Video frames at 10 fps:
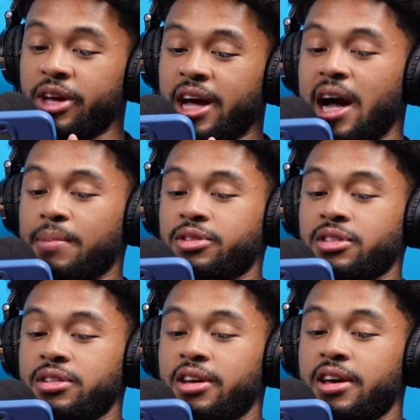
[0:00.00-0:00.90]
the
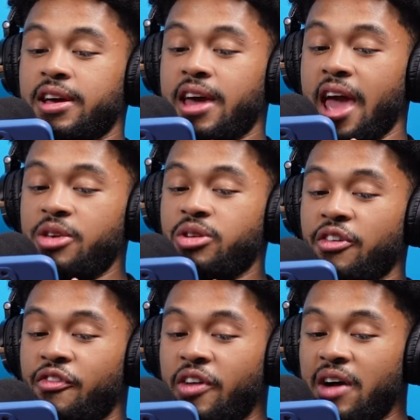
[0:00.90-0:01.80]
cops, and you
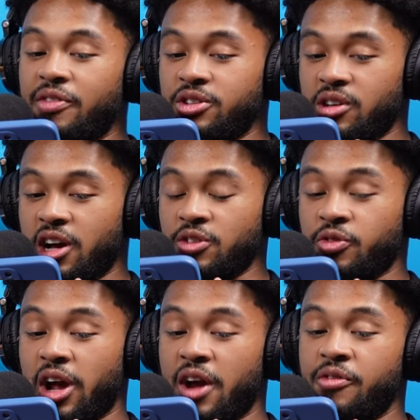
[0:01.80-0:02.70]
get five hundred dollars
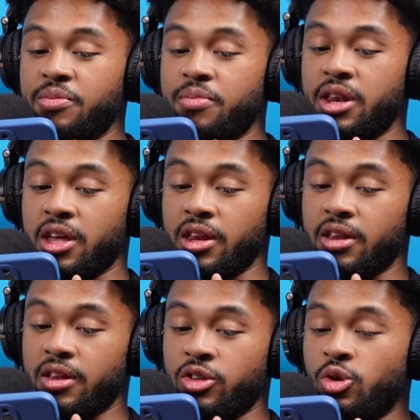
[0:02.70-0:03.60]
for every minute
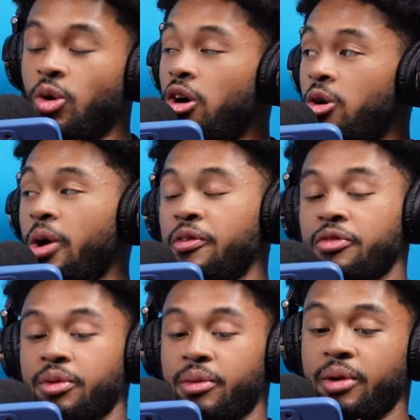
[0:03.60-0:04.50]
you are away
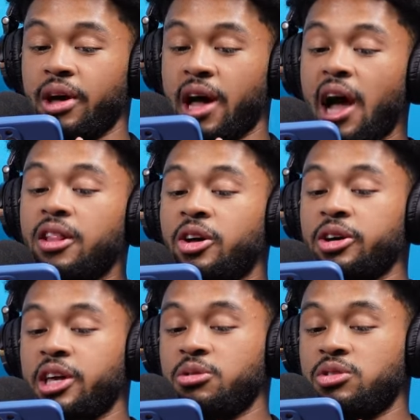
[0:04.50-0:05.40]
from them. How long
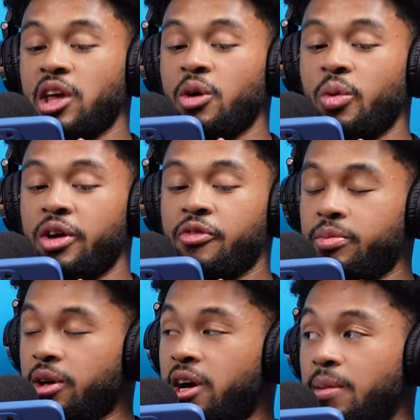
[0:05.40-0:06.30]
can you stay away
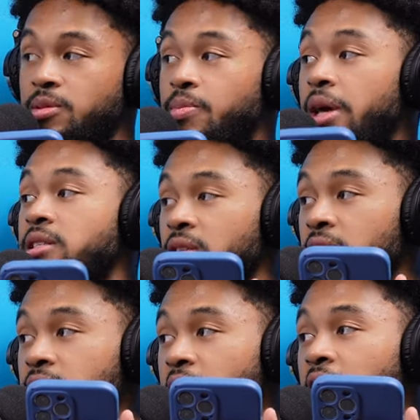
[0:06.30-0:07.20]
from the cops?
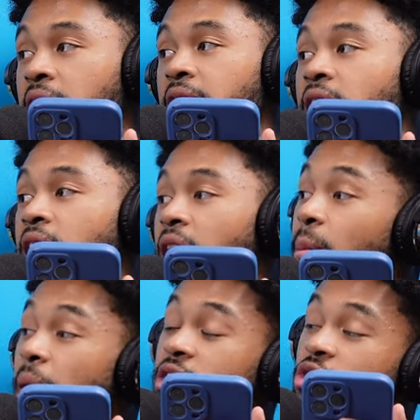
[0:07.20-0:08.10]
Basically saying, like,
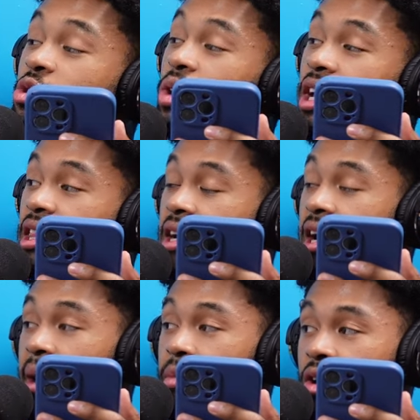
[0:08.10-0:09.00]
imagine you were in the
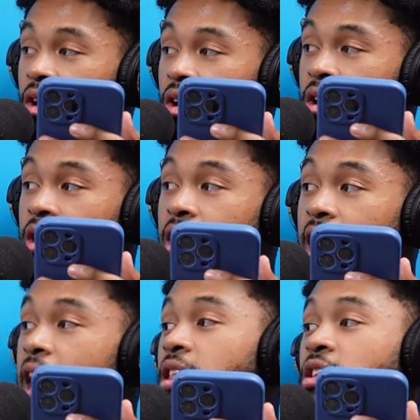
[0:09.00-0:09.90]
cop car,
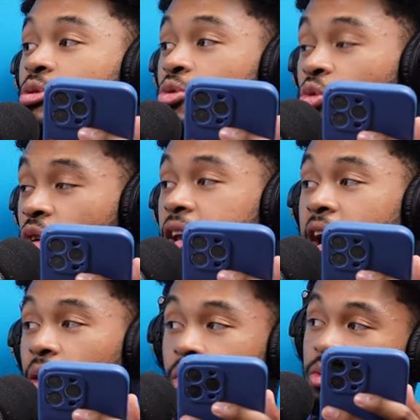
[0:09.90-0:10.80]
and then you run
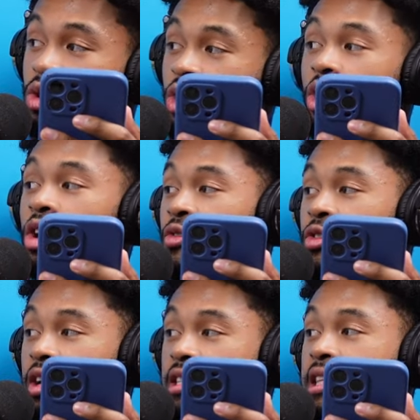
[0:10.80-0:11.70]
out. So you're on
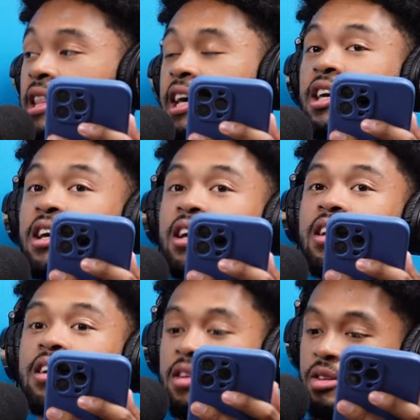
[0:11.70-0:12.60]
foot. It's not like
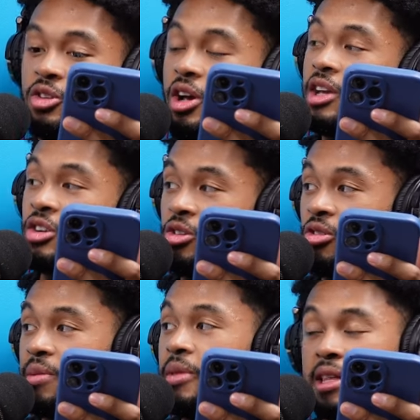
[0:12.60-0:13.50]
you're in your
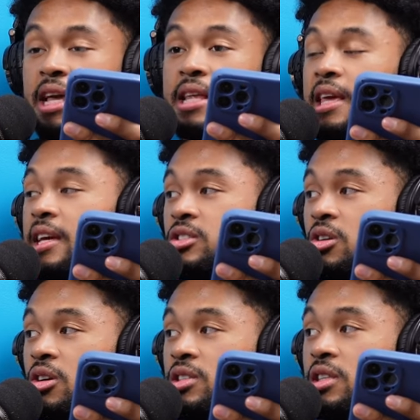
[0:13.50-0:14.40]
crib, like that day
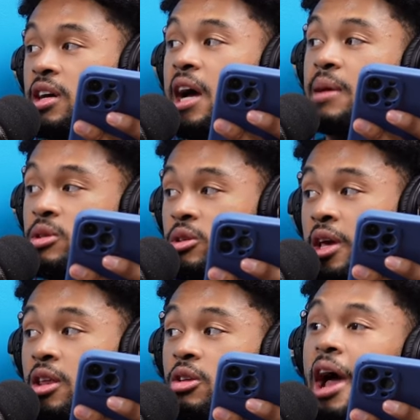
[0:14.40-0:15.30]
starts, and the cops are
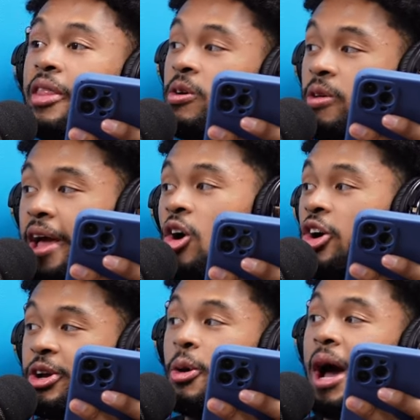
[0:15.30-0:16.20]
getting, nah, they were, like,
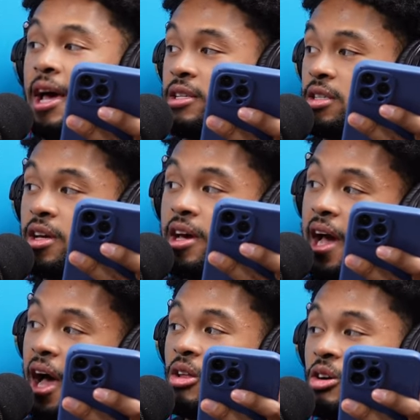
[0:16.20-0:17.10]
on your ass.
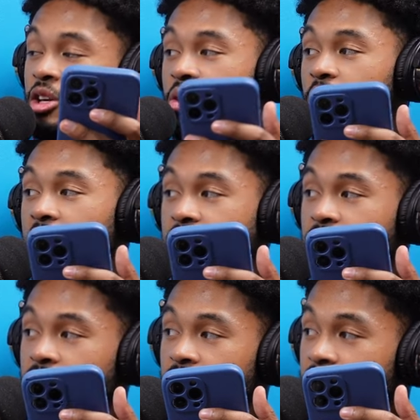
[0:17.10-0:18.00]
How long can you
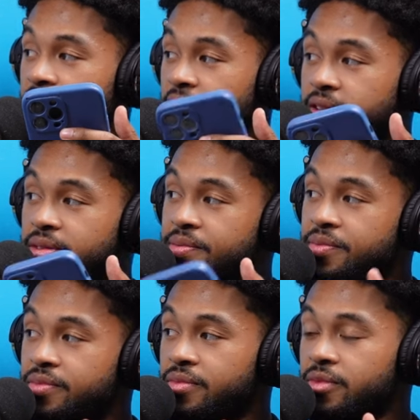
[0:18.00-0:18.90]
last
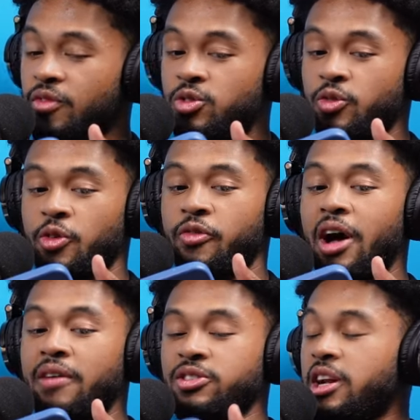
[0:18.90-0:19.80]
for
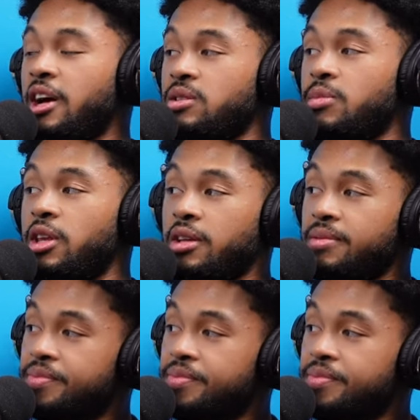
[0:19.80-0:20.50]
five hundred dollars a minute?